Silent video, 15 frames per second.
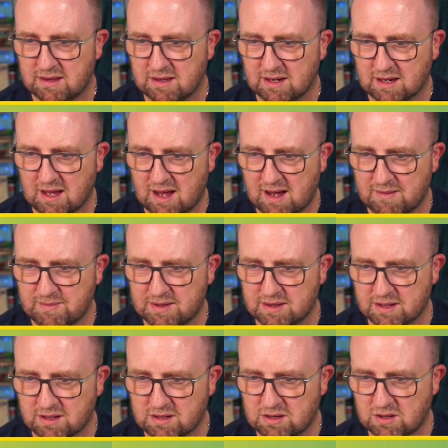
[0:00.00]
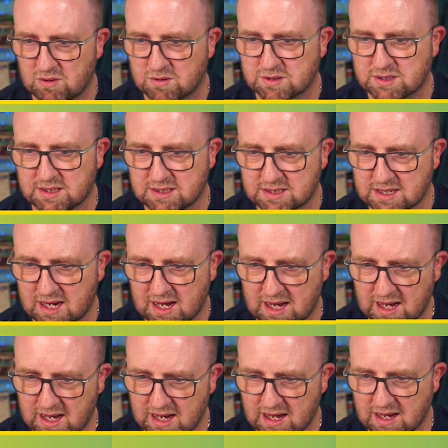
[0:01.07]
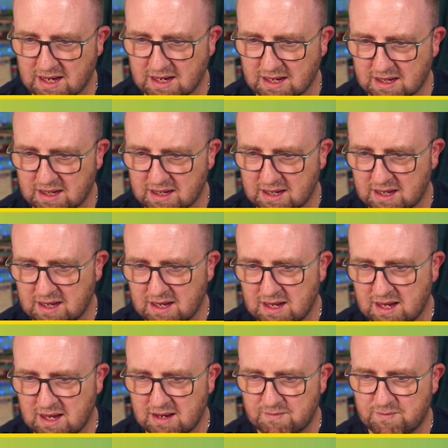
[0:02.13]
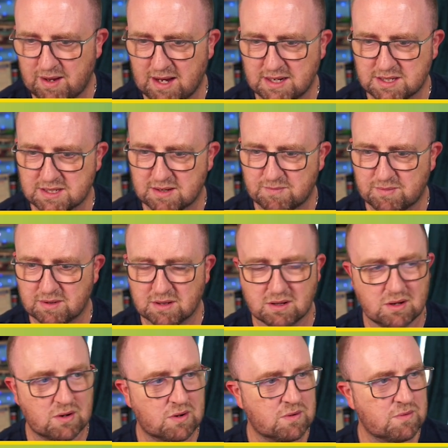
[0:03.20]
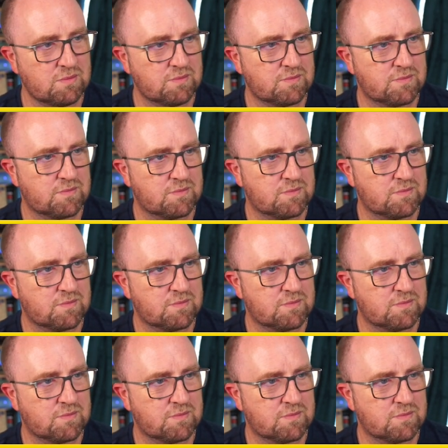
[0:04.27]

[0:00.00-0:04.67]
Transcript: and then copy the closing tag, paste it below.